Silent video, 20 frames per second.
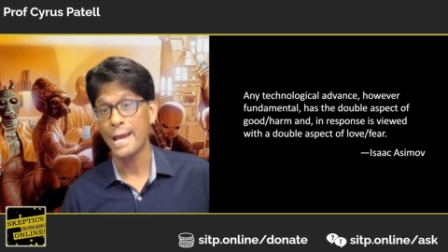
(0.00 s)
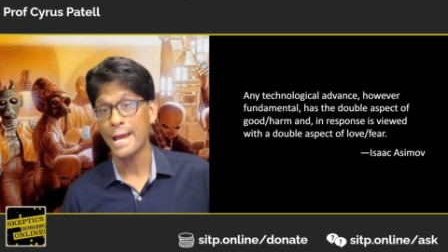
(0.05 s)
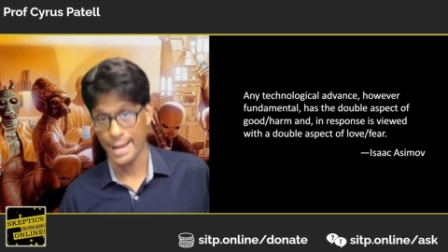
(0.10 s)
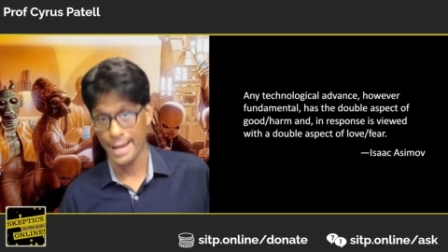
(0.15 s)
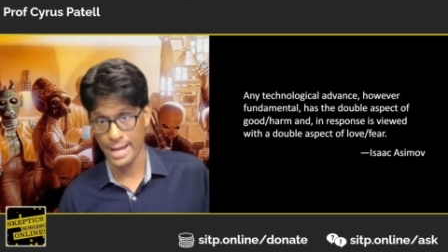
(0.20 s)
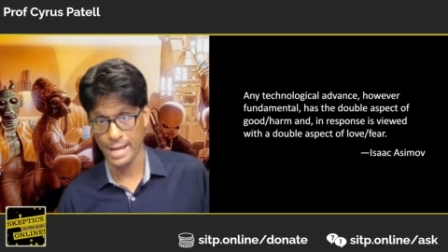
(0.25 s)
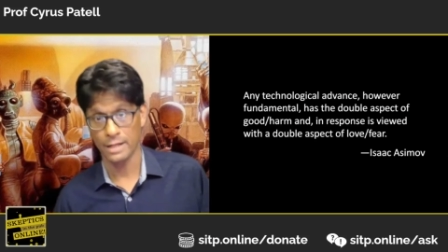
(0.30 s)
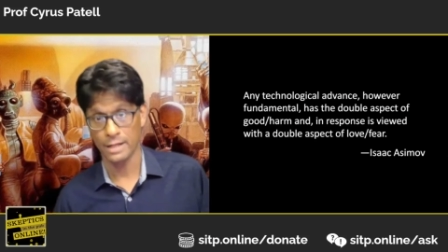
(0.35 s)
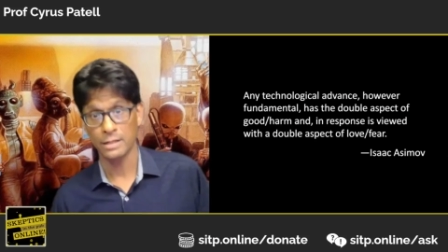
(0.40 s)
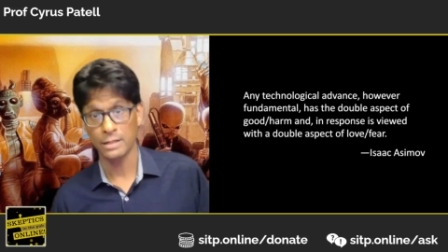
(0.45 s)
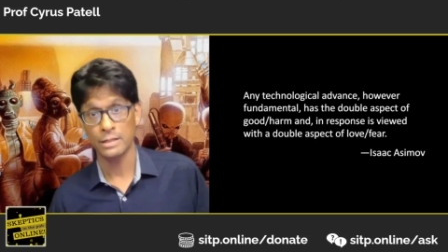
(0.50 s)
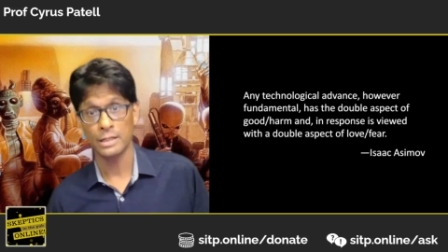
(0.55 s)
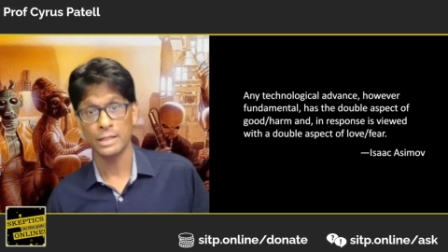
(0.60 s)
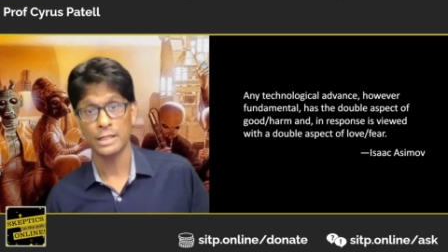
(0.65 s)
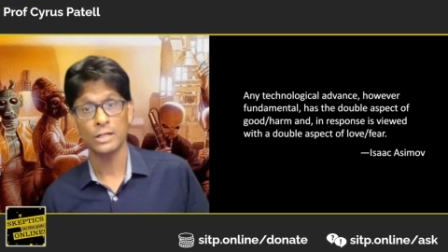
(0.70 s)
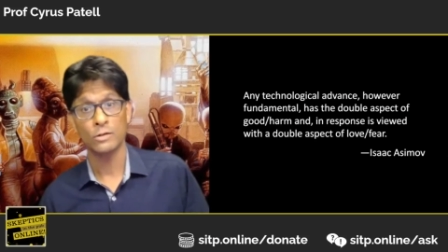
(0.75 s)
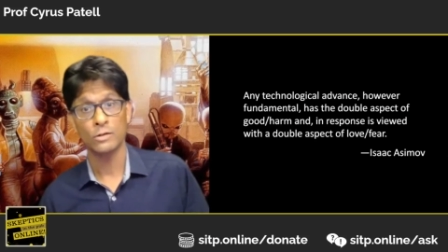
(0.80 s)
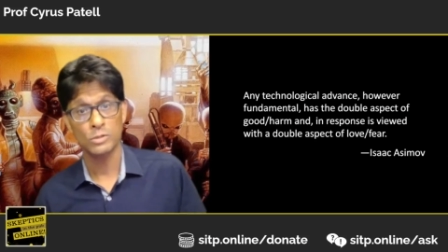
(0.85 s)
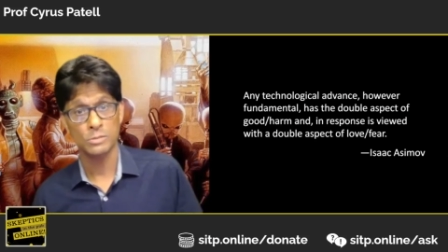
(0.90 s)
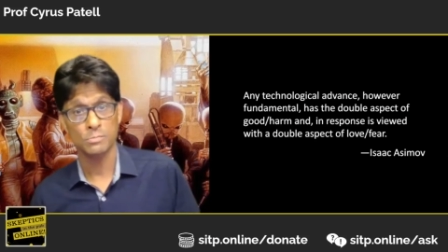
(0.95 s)
and
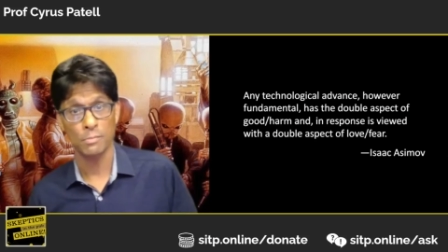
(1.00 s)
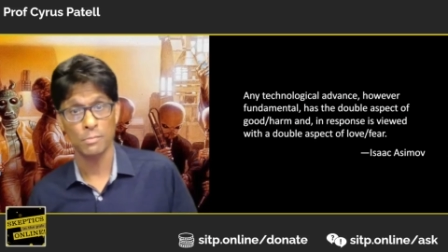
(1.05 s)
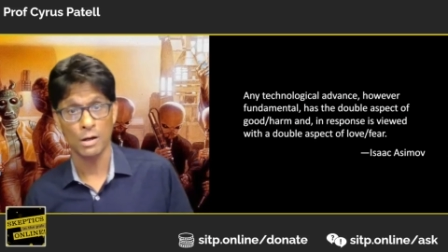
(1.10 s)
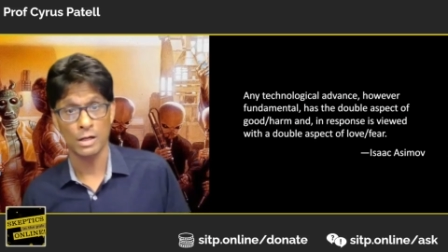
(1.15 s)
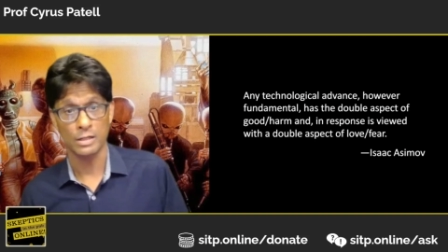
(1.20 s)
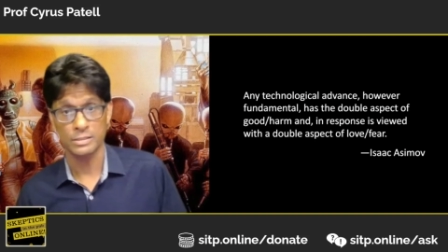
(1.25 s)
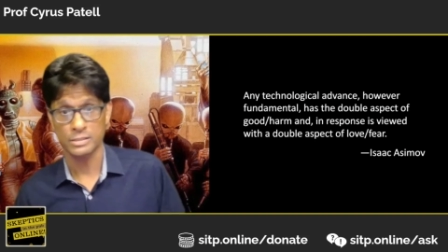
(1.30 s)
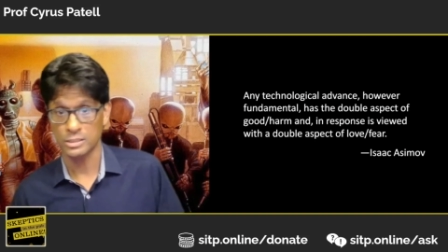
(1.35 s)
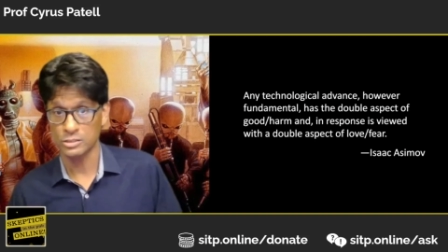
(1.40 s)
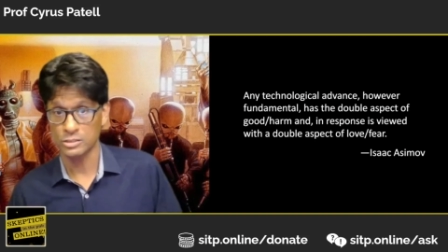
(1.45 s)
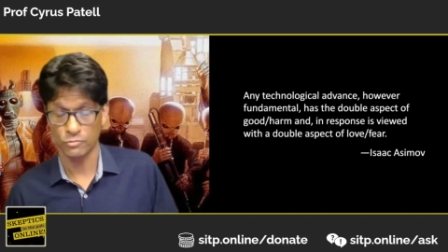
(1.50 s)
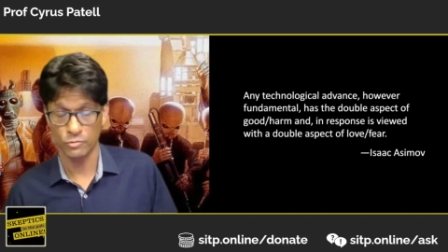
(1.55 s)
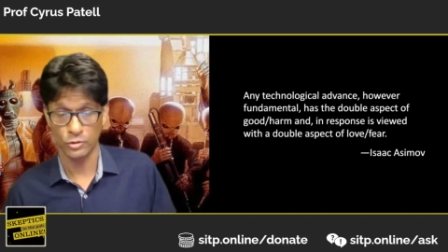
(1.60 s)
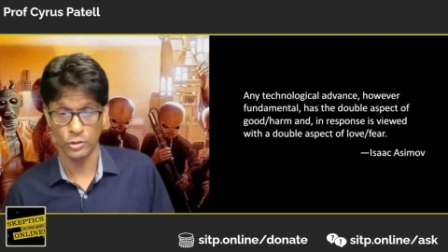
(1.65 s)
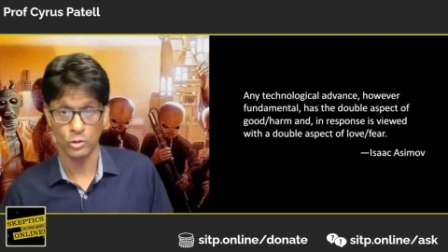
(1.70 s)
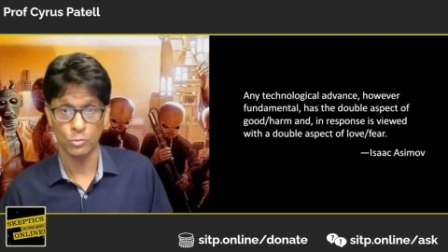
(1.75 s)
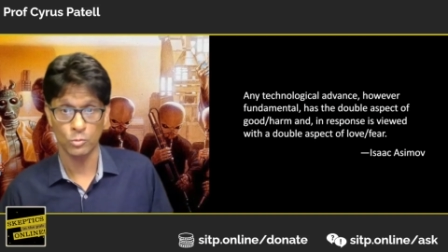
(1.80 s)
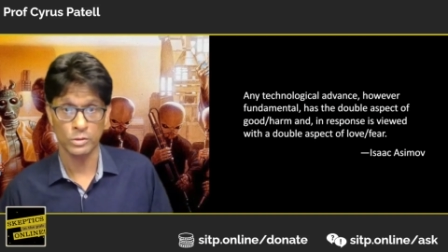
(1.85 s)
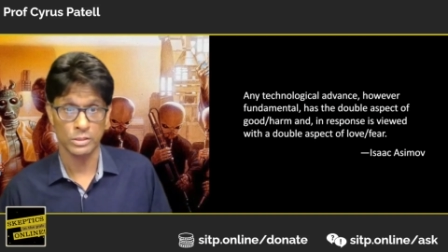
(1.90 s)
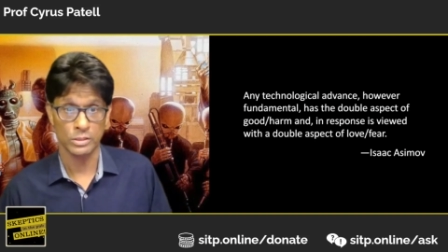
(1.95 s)
in response is
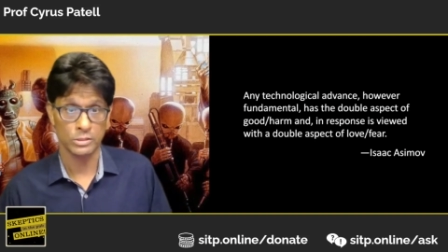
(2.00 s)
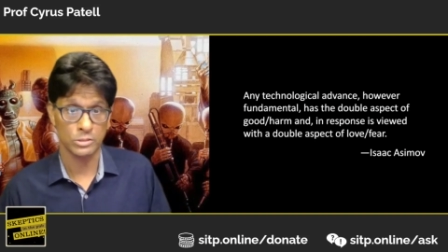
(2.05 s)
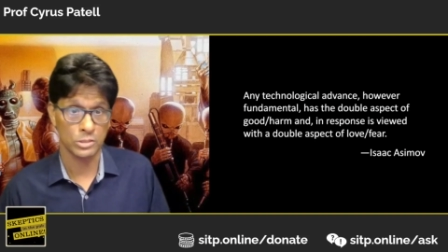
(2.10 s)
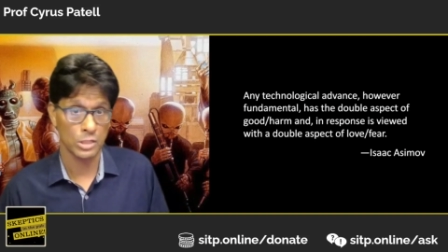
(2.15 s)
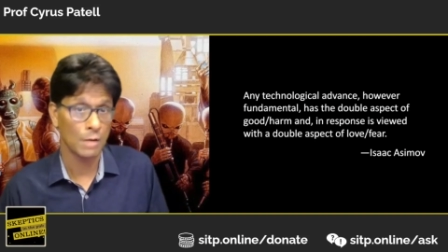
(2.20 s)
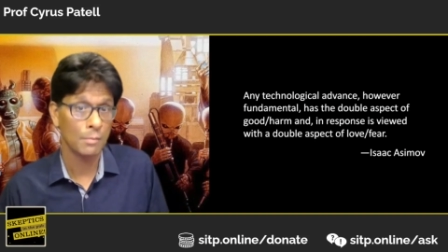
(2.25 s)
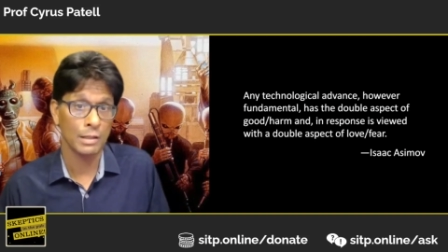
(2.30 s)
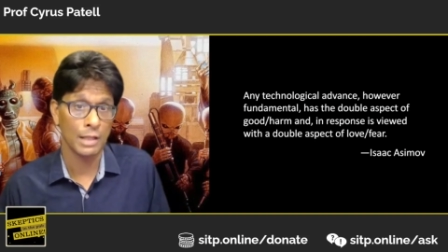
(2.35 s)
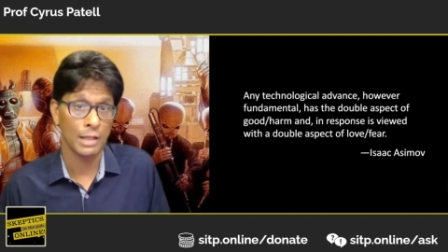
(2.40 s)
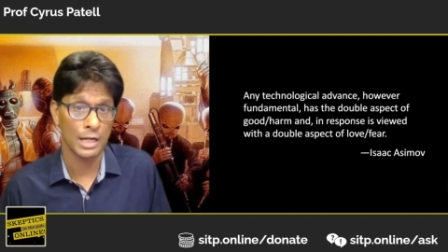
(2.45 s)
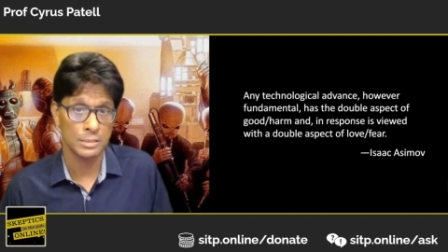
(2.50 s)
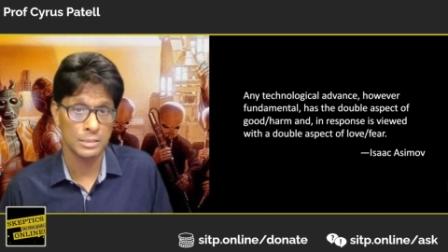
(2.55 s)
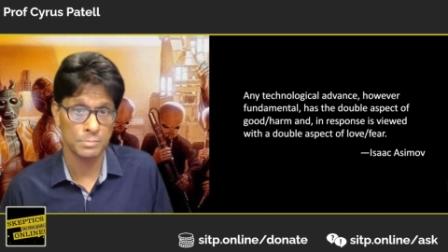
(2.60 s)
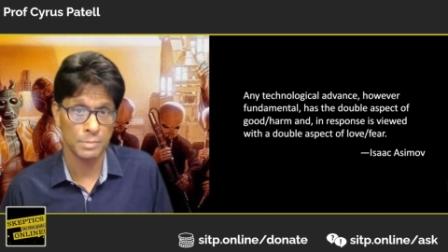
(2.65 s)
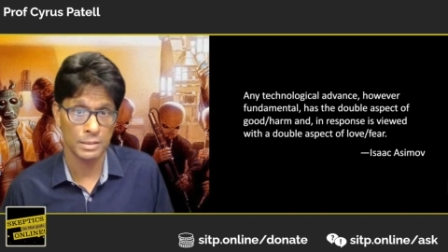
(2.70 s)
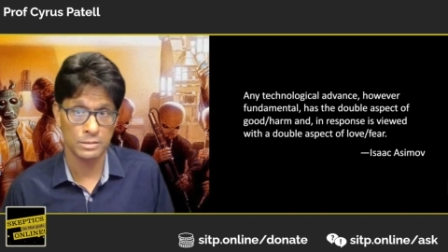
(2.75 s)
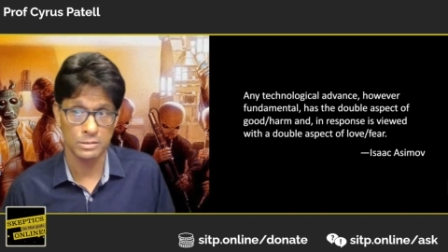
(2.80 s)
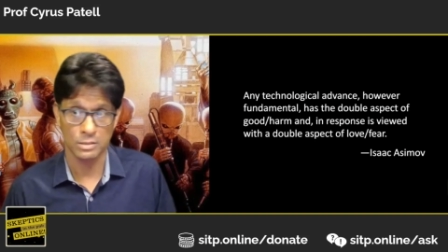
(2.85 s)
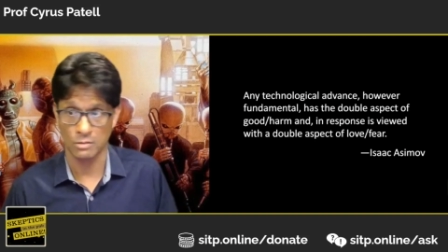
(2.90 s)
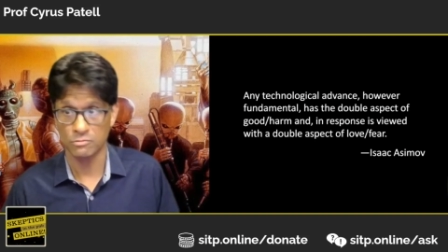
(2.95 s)
viewed with a double
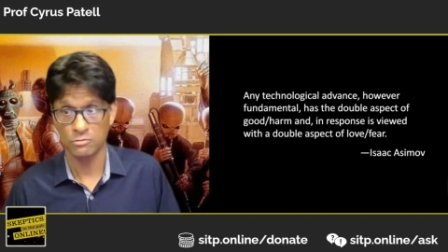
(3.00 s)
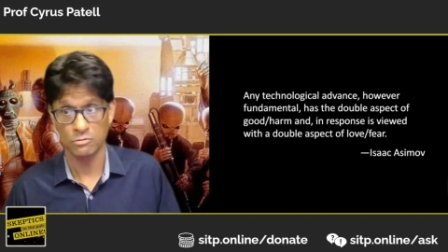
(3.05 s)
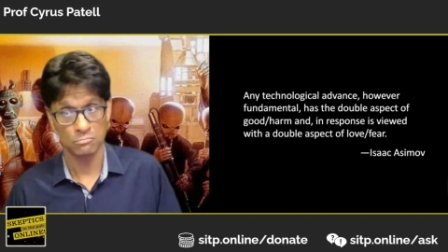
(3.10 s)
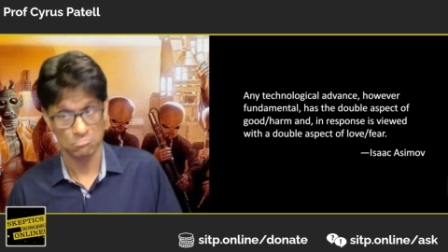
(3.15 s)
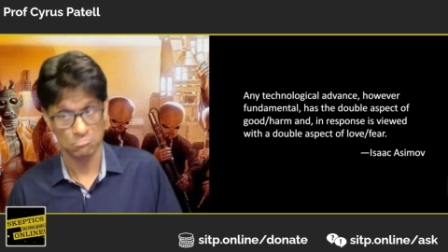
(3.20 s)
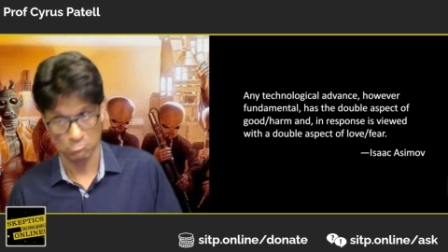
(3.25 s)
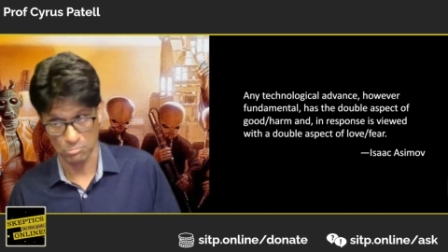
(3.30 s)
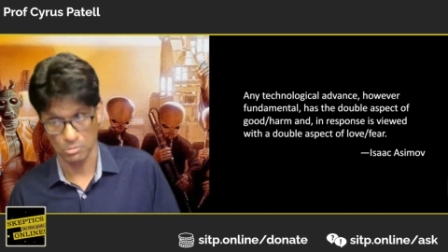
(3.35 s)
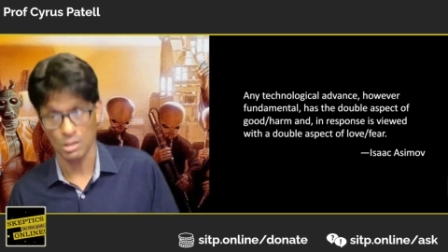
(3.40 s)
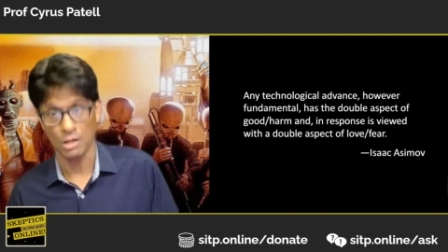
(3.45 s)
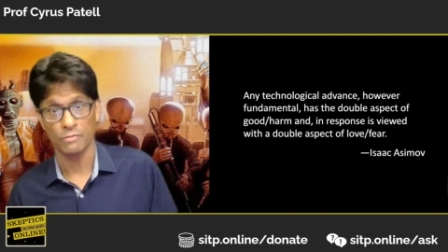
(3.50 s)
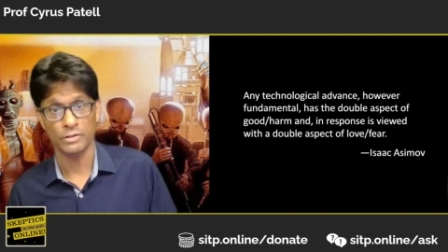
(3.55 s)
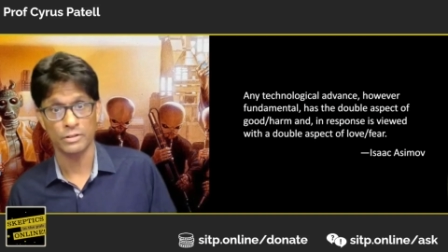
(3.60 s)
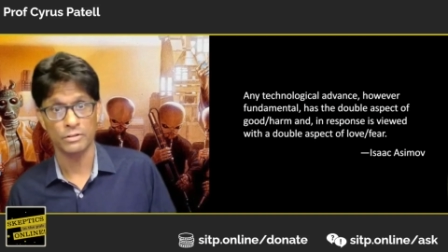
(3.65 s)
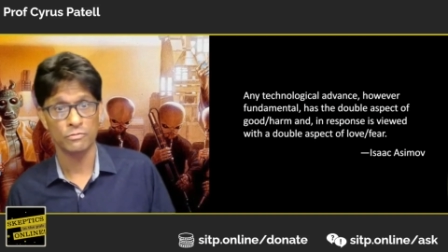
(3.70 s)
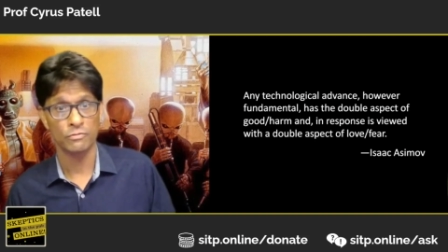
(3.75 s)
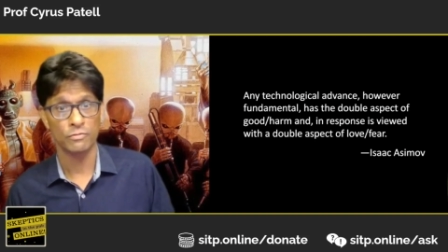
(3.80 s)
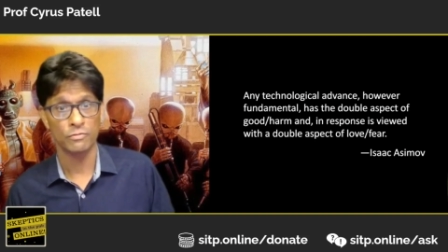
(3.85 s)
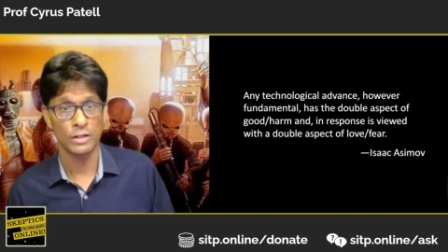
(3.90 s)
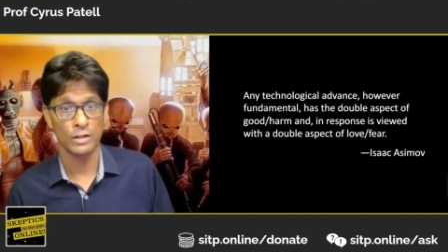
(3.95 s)
aspect of love
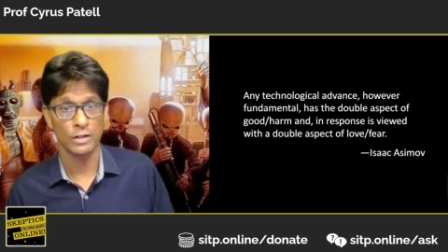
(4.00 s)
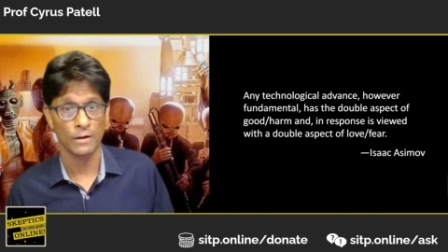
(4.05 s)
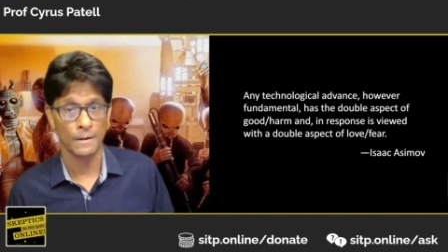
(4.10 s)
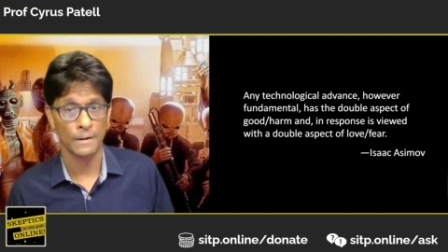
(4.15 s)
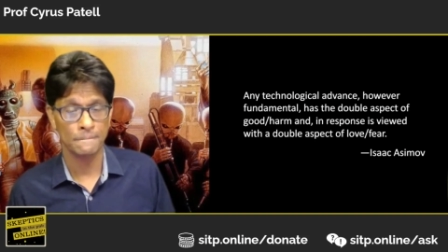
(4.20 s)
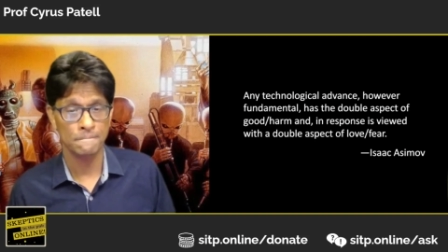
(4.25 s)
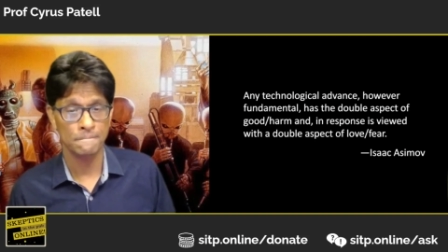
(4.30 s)
and fear.